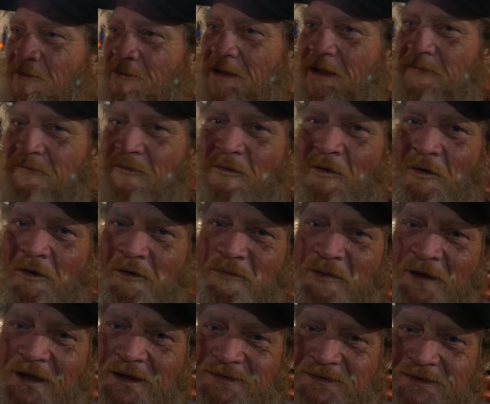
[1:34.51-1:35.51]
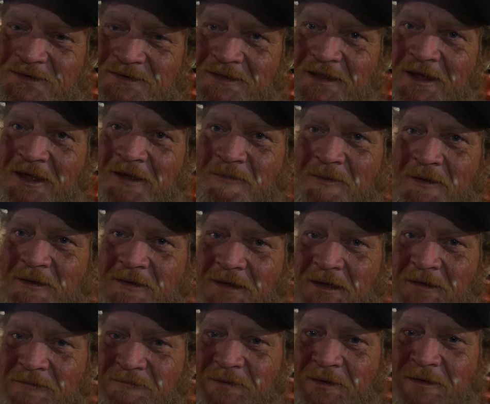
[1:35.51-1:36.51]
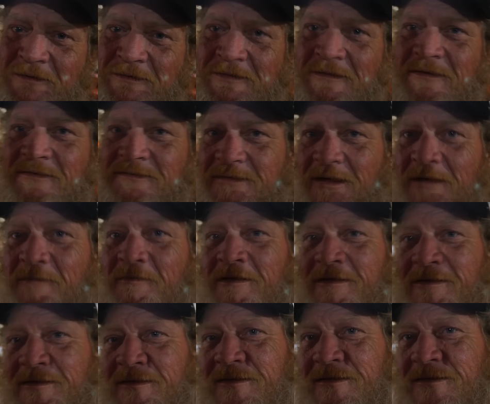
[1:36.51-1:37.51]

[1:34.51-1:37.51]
would have a warm place to sleep and food in their stomach.